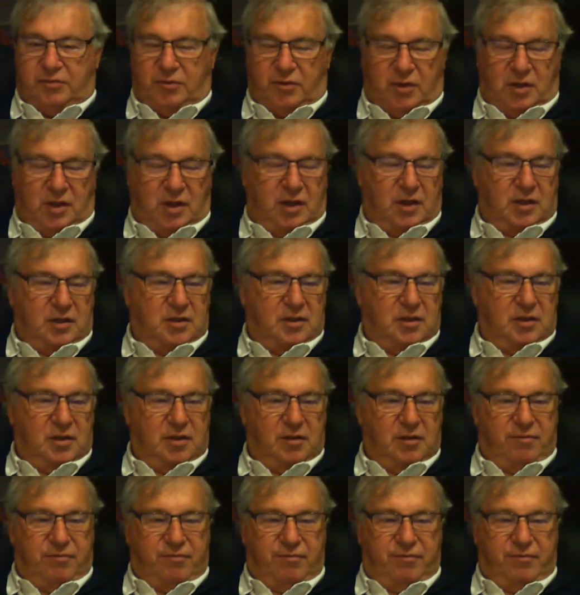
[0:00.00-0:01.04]
for the
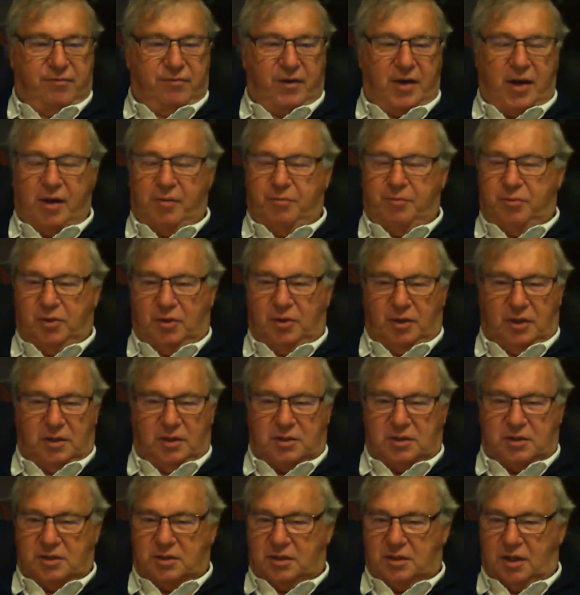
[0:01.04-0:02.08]

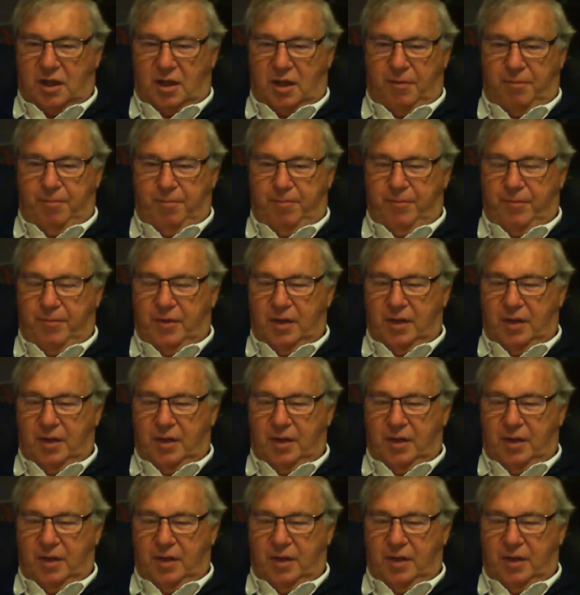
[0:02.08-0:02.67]
fabulous um,